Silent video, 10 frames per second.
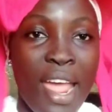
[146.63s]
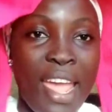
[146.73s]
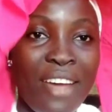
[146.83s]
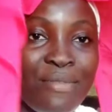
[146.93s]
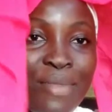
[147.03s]
I
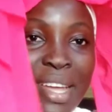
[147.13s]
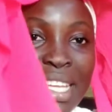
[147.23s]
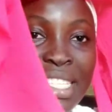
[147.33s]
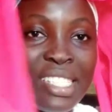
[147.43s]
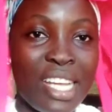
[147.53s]
have
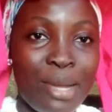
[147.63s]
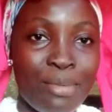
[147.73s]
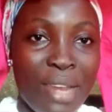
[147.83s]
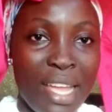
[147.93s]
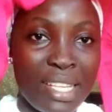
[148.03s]
my
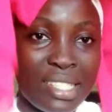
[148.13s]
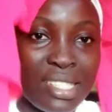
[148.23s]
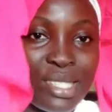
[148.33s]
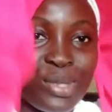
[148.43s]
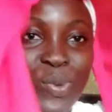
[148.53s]
hijab like
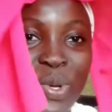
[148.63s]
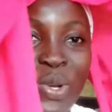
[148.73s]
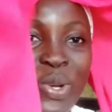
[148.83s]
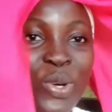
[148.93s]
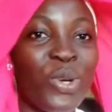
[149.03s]
this,
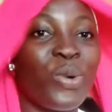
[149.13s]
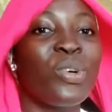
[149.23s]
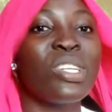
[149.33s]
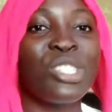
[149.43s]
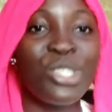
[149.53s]
one long,
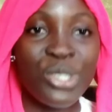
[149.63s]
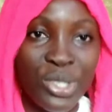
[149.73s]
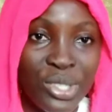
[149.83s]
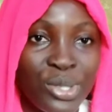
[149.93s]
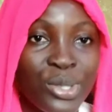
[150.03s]
one
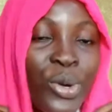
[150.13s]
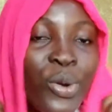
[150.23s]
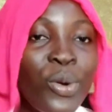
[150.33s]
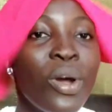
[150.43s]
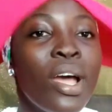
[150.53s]
short.
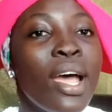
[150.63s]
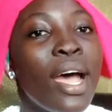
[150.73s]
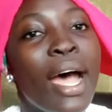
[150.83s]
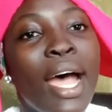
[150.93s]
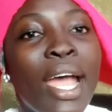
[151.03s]
So
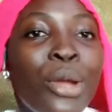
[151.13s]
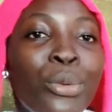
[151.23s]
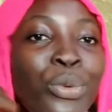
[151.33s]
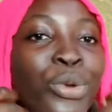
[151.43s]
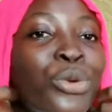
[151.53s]

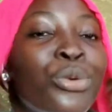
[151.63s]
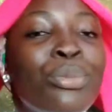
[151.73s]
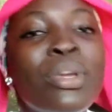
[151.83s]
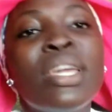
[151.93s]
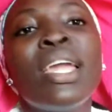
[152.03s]
I'm
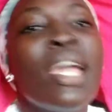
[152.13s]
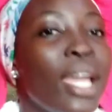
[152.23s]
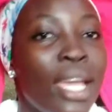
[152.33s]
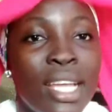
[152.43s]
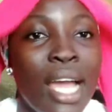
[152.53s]

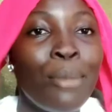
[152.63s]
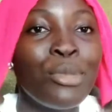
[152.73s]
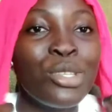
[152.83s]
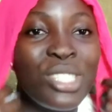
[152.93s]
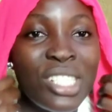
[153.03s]

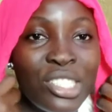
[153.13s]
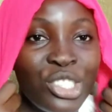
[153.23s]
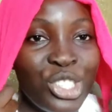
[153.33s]
using a